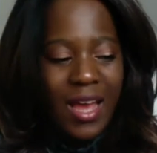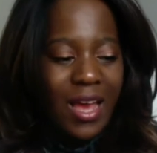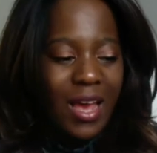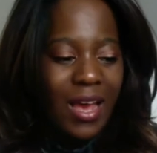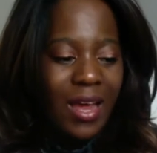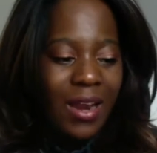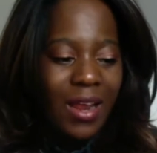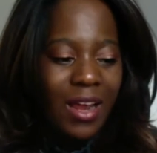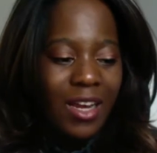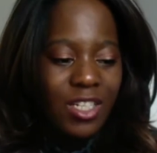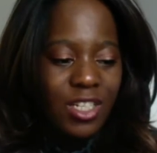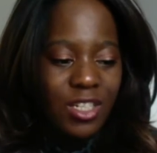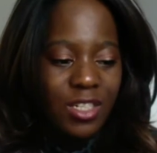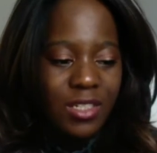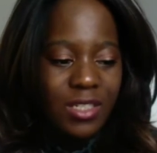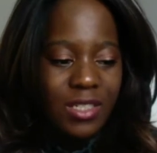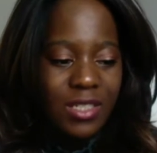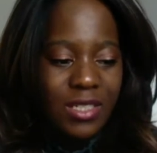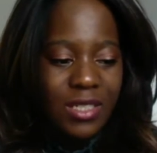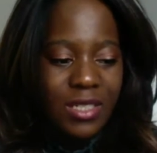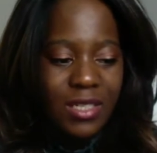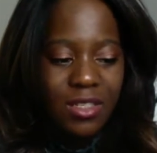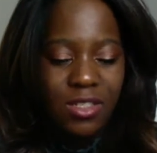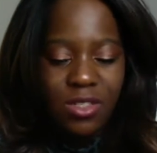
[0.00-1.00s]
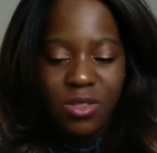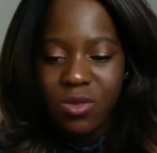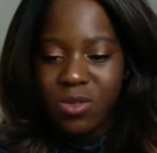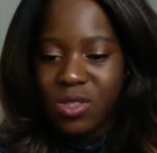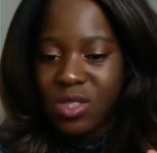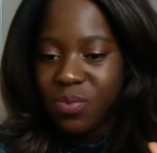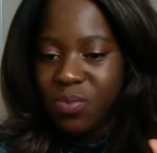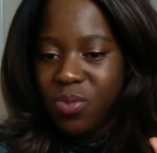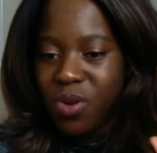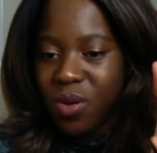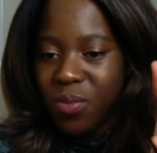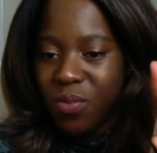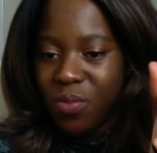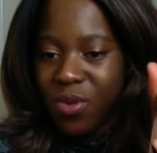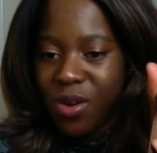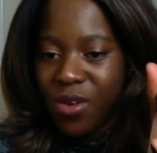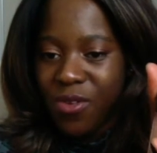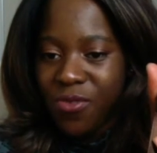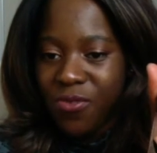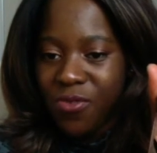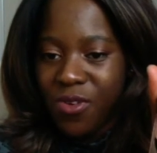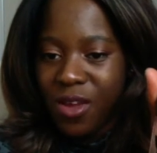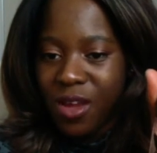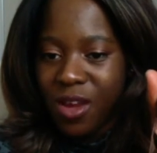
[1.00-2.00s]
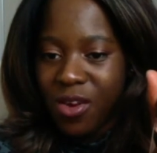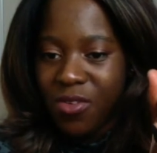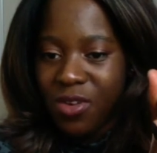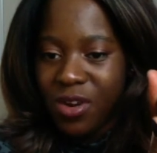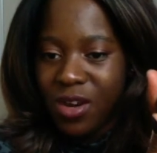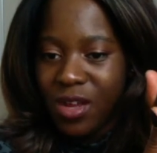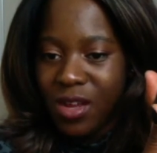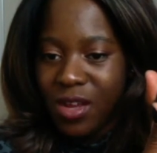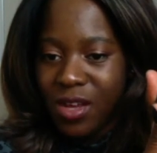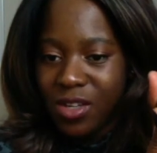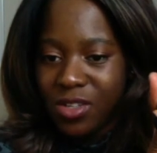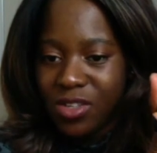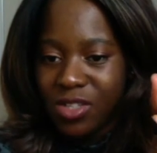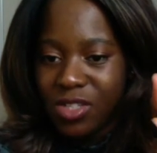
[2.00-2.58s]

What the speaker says: and as you can see, as soon as I put my finger in it, it